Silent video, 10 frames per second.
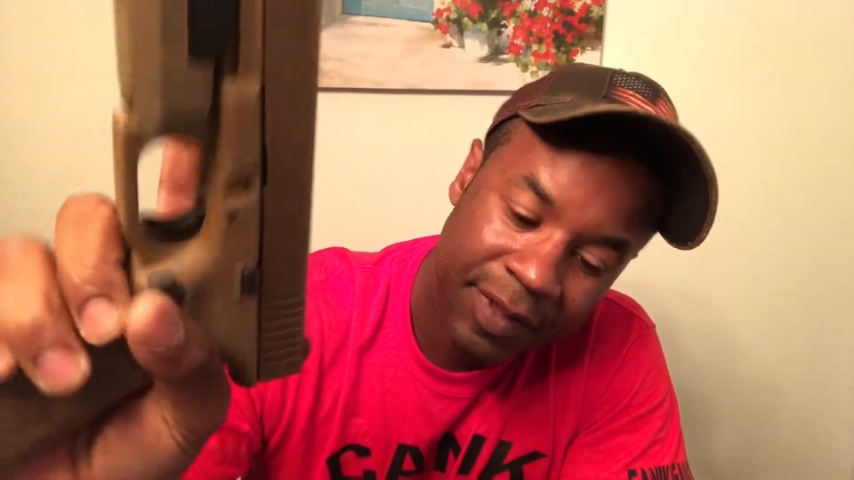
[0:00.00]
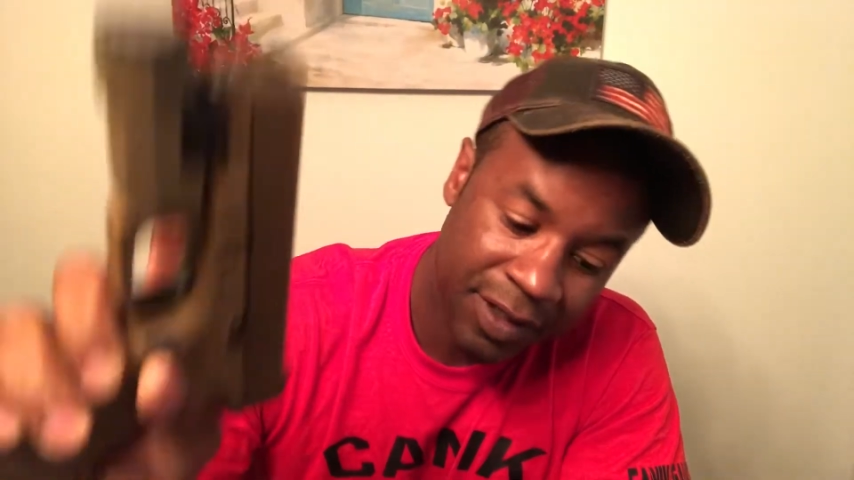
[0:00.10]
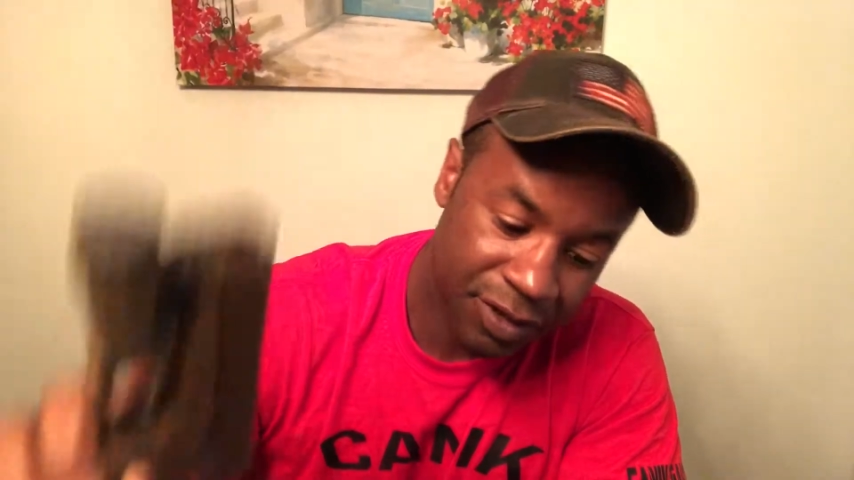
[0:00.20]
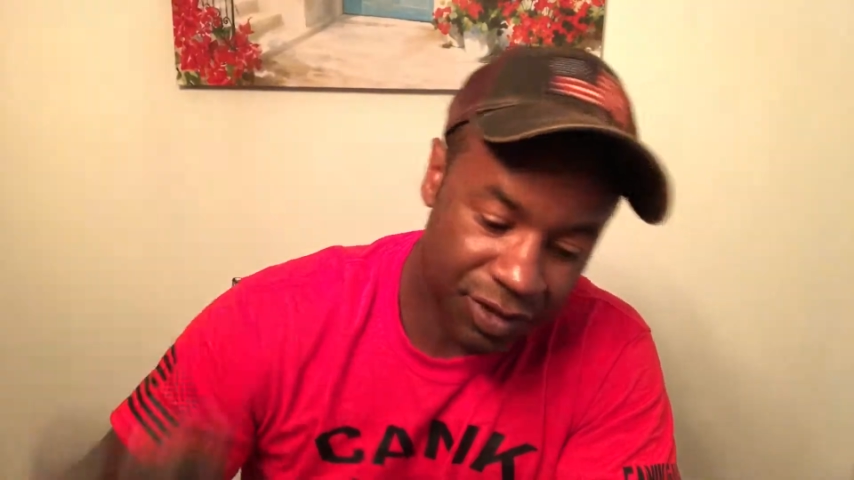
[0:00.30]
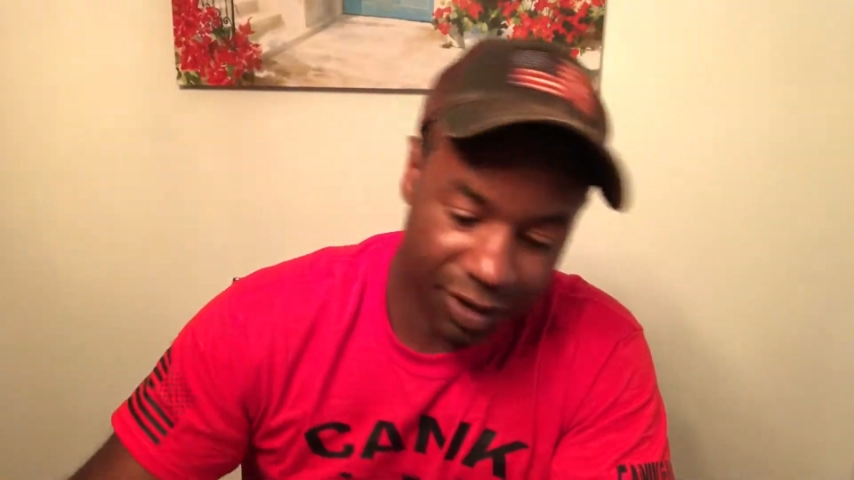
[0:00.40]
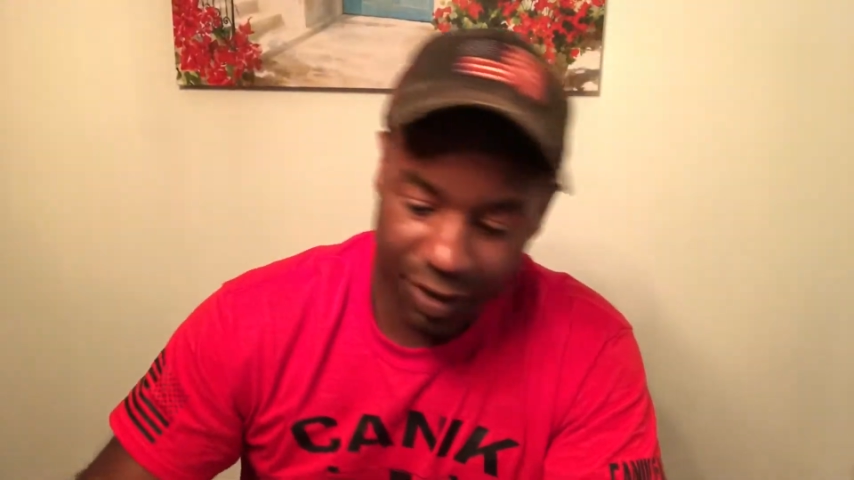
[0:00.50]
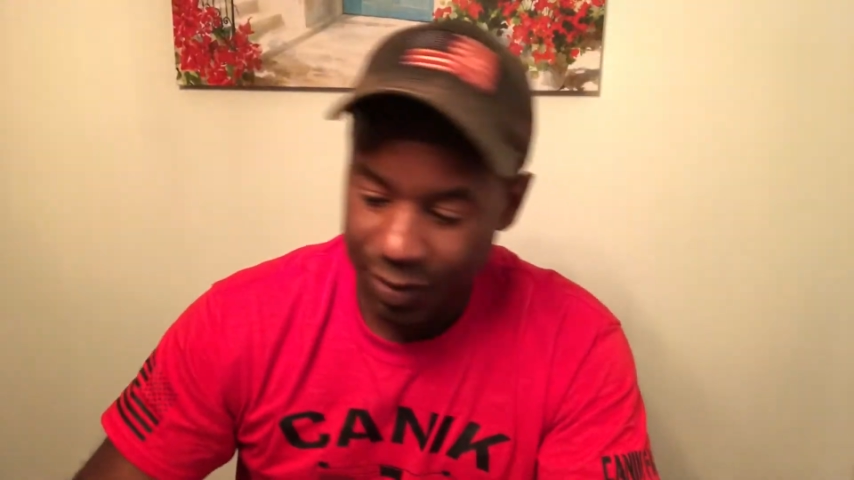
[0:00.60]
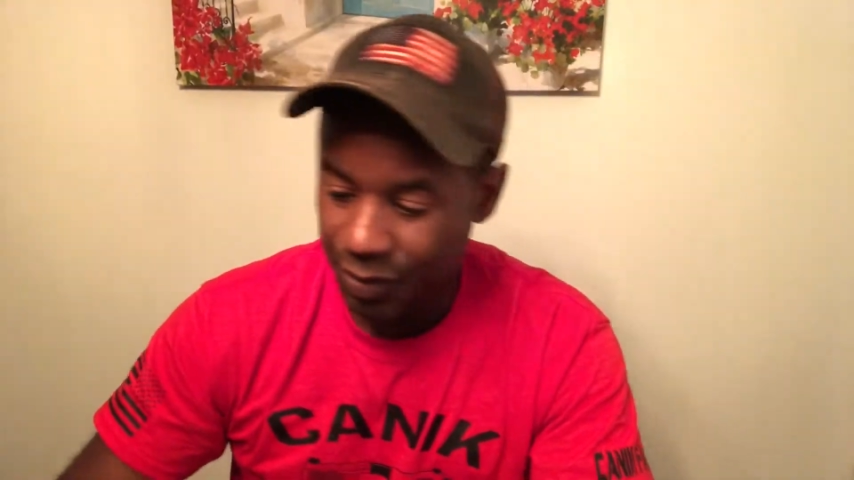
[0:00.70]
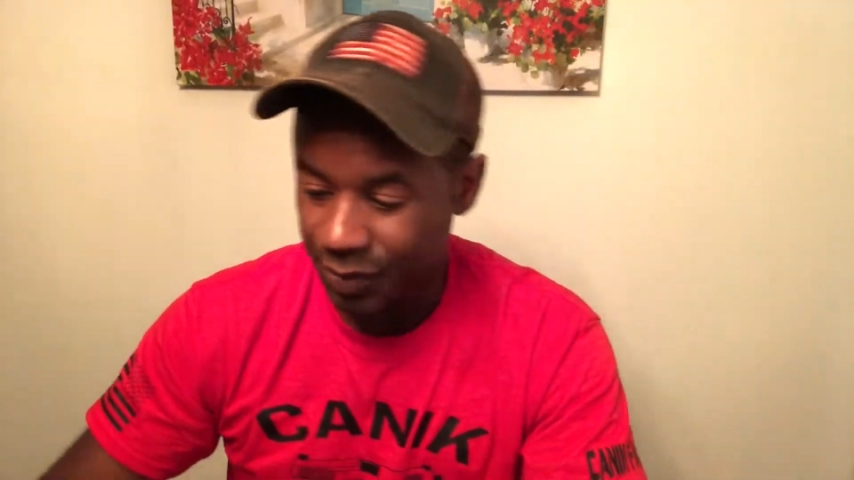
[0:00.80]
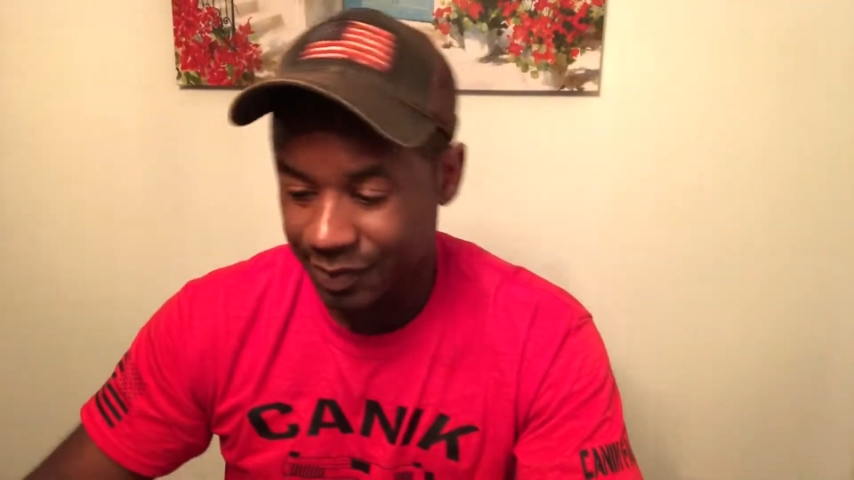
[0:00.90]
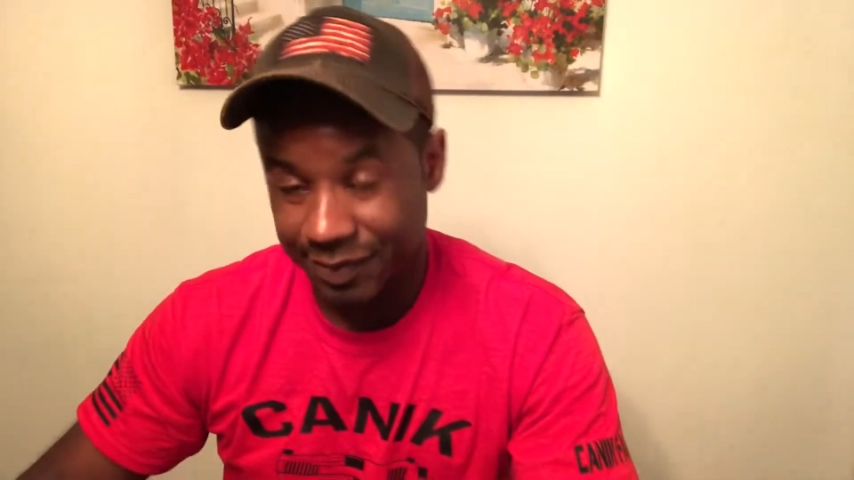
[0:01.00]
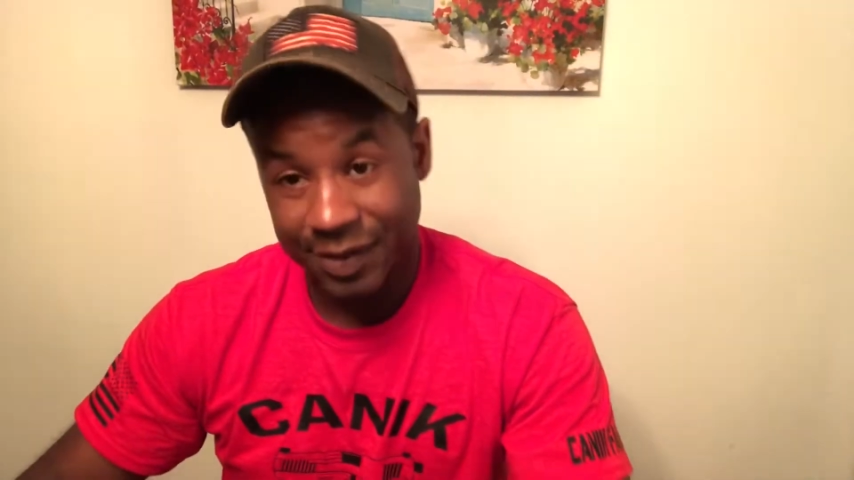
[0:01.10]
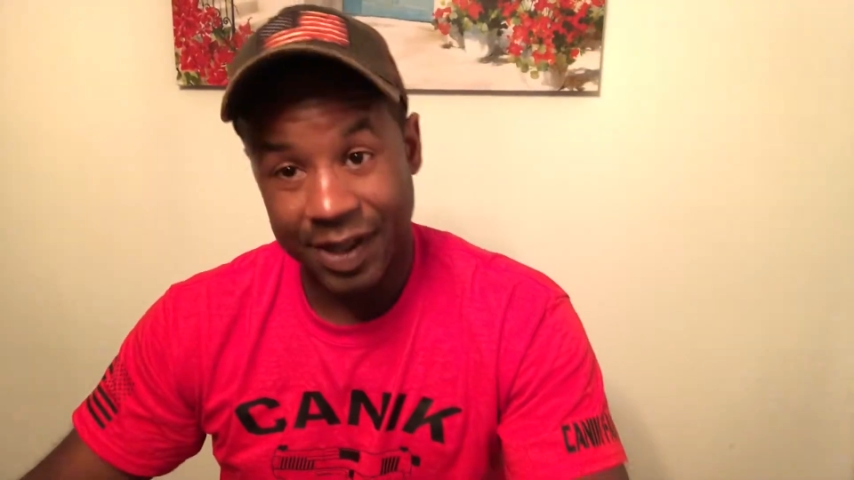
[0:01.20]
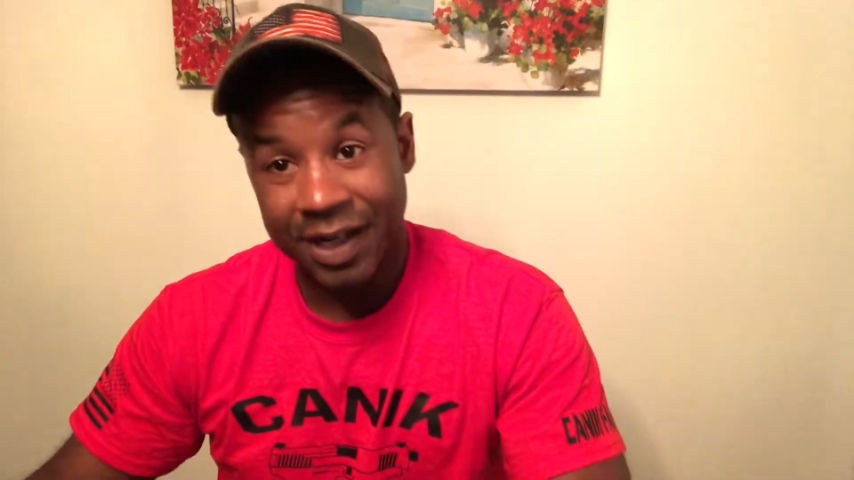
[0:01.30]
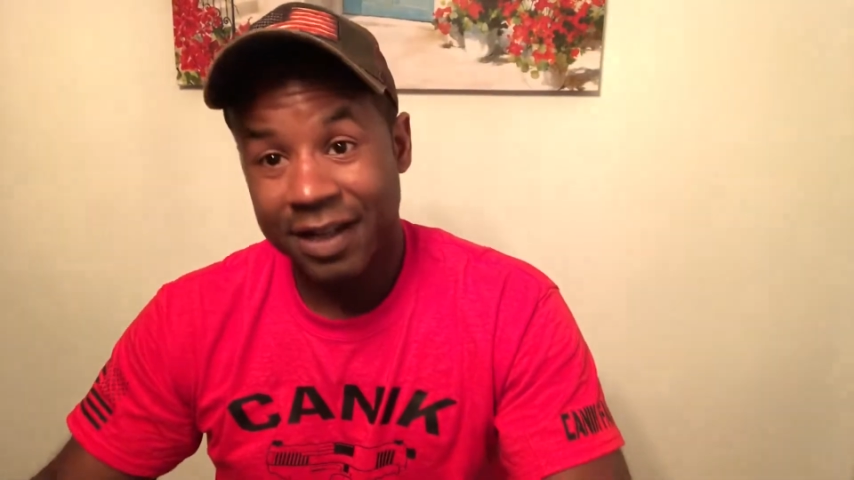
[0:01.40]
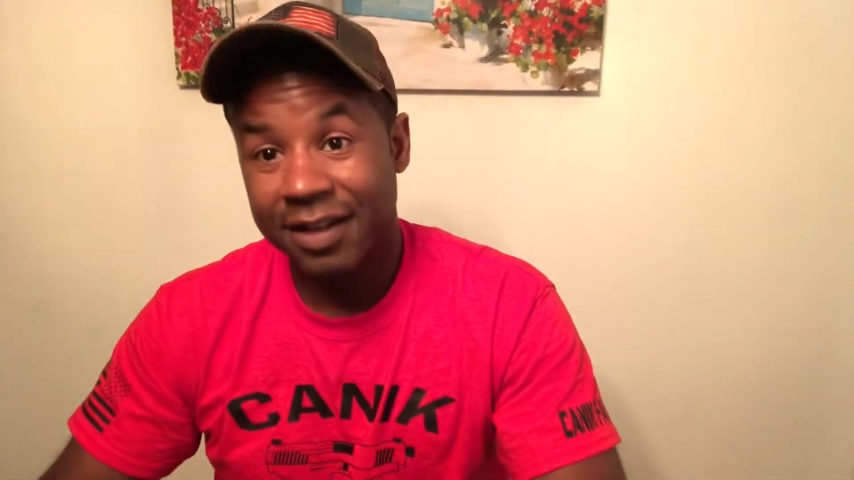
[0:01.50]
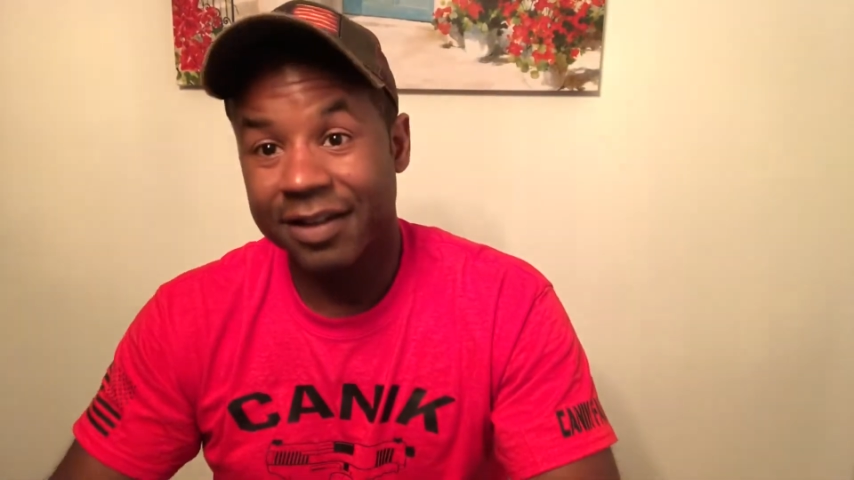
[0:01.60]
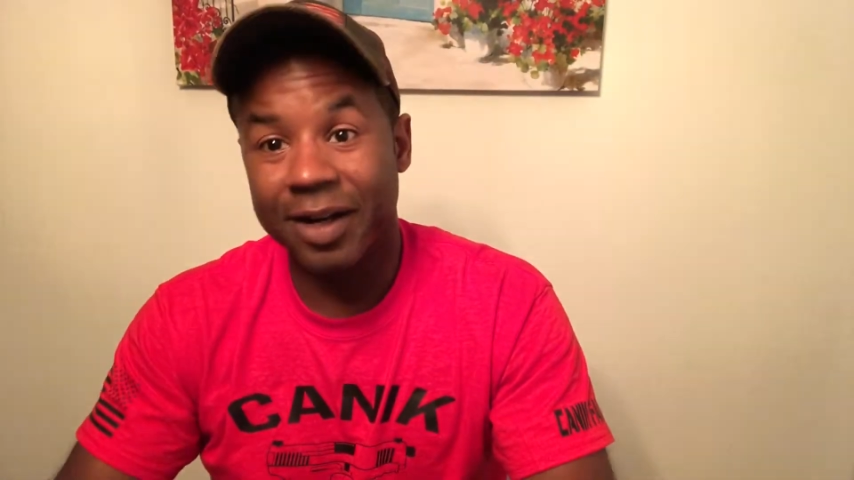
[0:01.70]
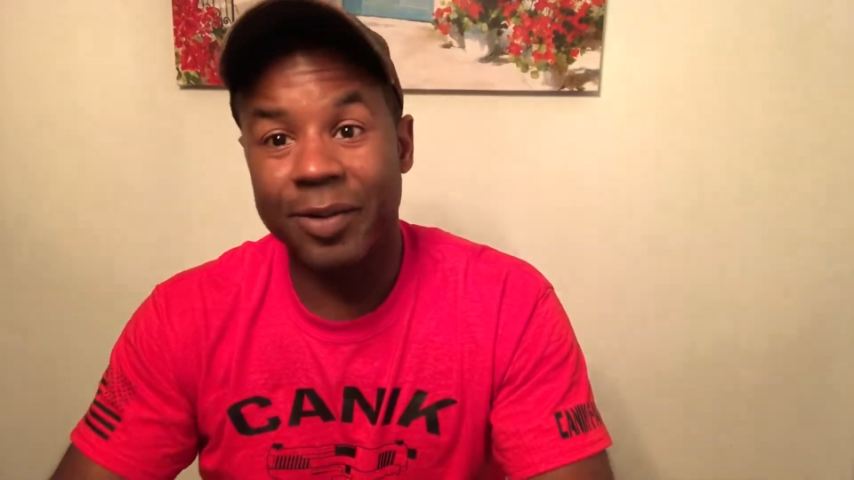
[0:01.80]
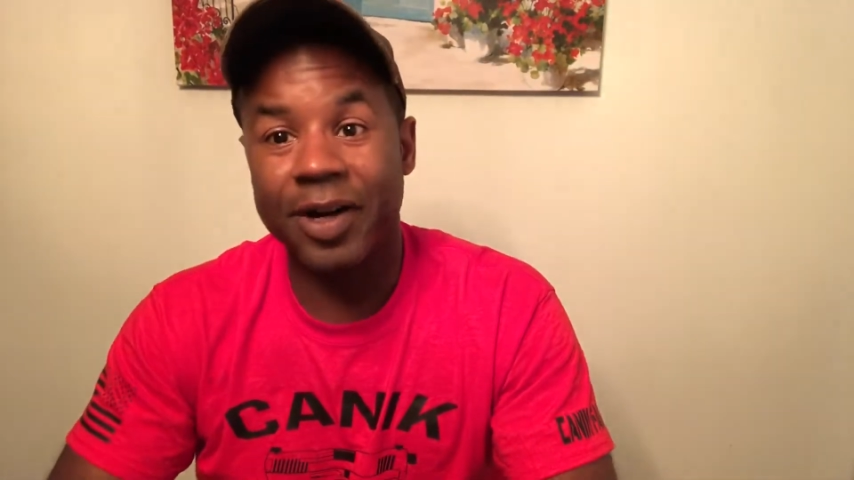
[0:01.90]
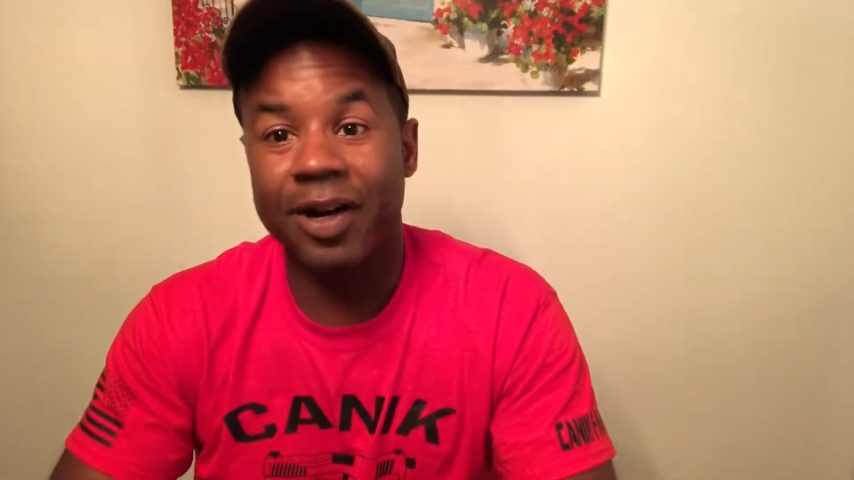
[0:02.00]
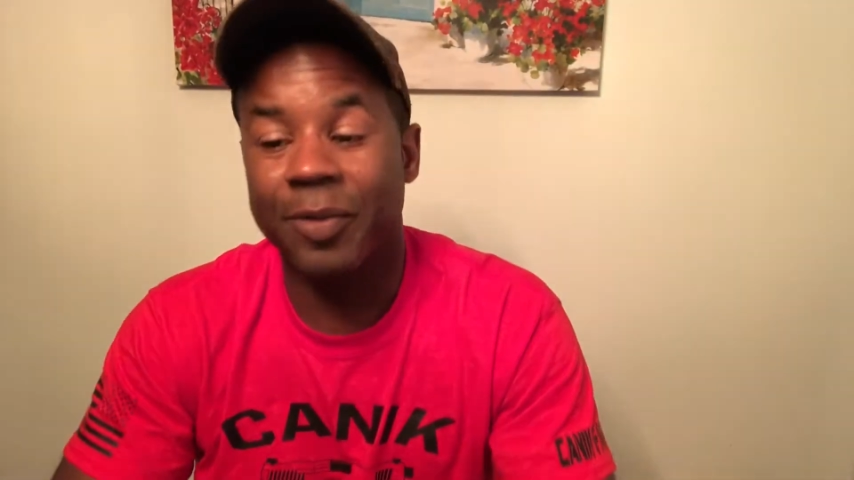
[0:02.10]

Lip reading: So there we are.